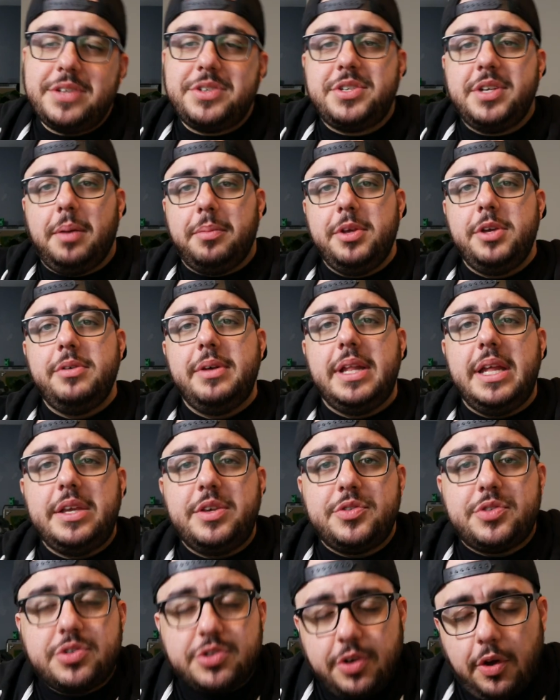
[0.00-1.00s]
HW, and
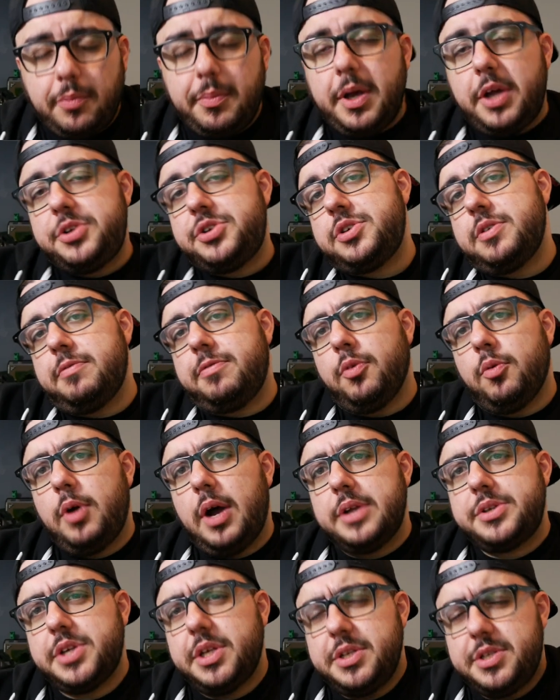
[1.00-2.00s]
thank you so much for
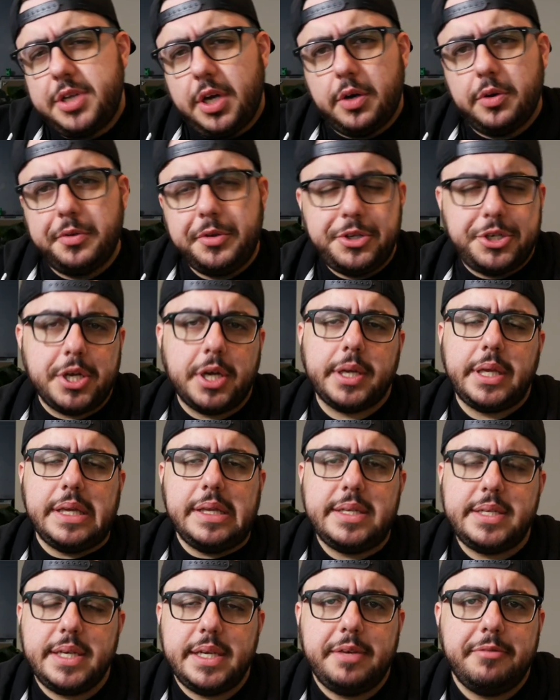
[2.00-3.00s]
watching Tone
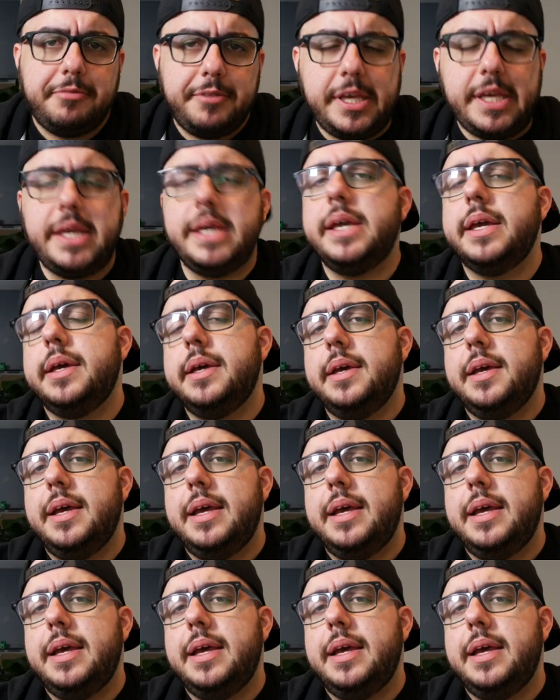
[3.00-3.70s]
Junkie TV.